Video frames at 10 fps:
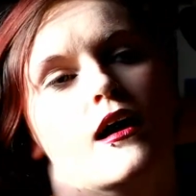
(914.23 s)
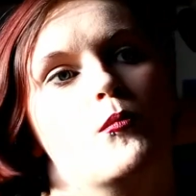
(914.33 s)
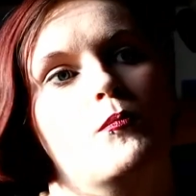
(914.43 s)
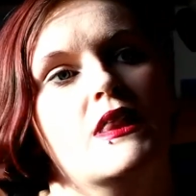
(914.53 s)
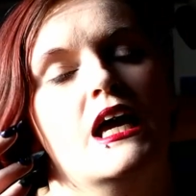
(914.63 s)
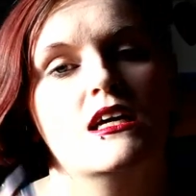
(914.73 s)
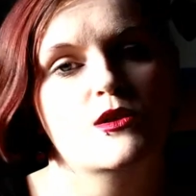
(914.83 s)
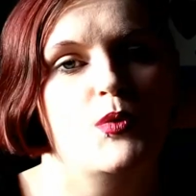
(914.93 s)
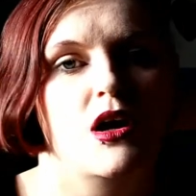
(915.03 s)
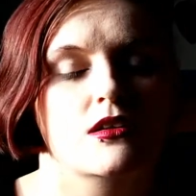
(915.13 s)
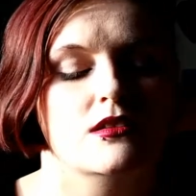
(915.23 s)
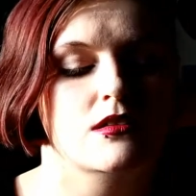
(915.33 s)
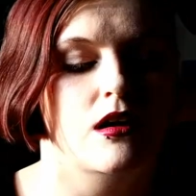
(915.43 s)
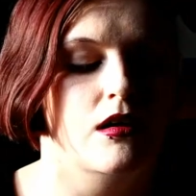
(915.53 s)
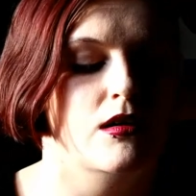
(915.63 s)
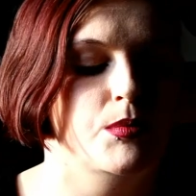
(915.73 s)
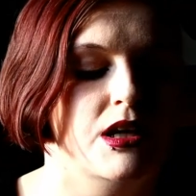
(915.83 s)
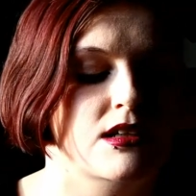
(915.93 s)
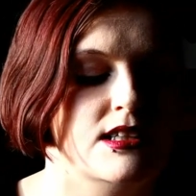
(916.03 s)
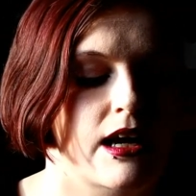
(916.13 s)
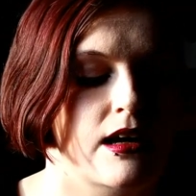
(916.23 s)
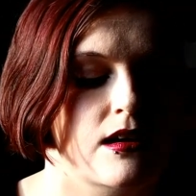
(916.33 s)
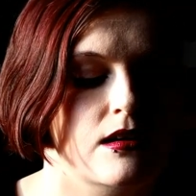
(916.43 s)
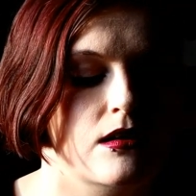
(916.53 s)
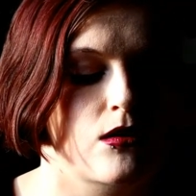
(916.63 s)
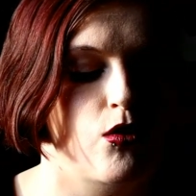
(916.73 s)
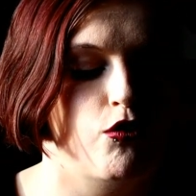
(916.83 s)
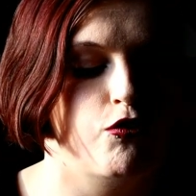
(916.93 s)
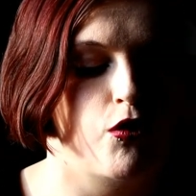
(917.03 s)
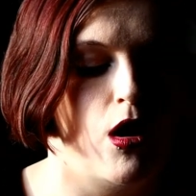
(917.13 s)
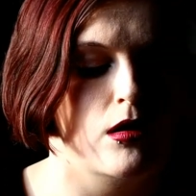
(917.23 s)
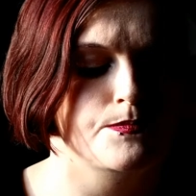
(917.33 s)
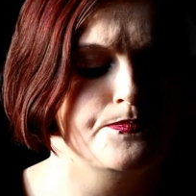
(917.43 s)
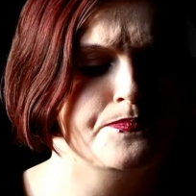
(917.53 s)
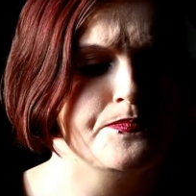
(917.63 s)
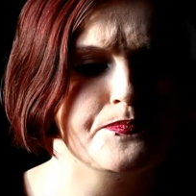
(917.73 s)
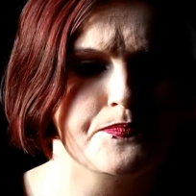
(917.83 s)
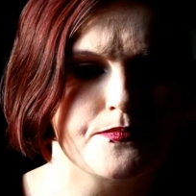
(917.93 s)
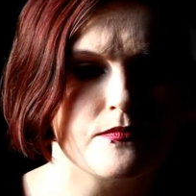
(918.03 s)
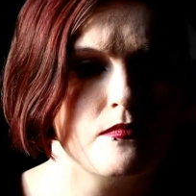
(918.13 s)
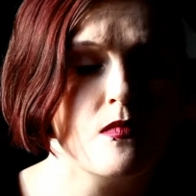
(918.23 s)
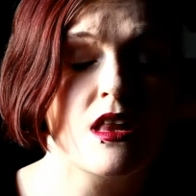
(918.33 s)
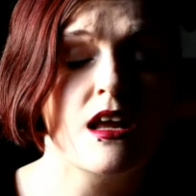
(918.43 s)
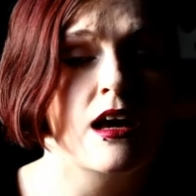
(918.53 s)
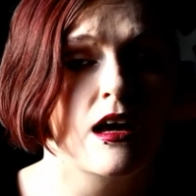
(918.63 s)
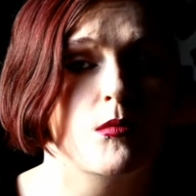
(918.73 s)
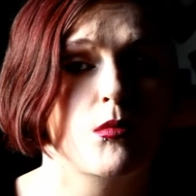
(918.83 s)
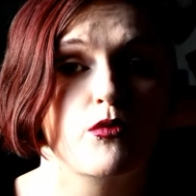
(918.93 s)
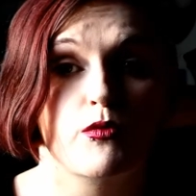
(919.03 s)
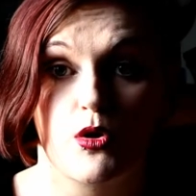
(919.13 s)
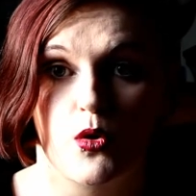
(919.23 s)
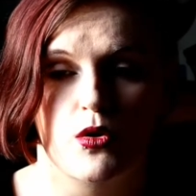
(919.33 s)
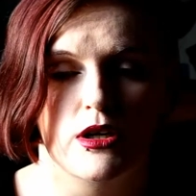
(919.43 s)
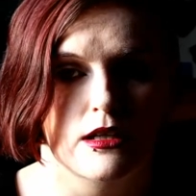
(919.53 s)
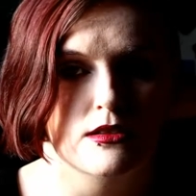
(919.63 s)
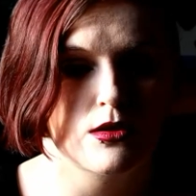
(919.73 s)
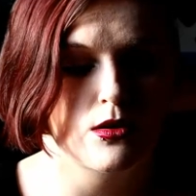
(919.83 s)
um, his parts are being taken from him recording.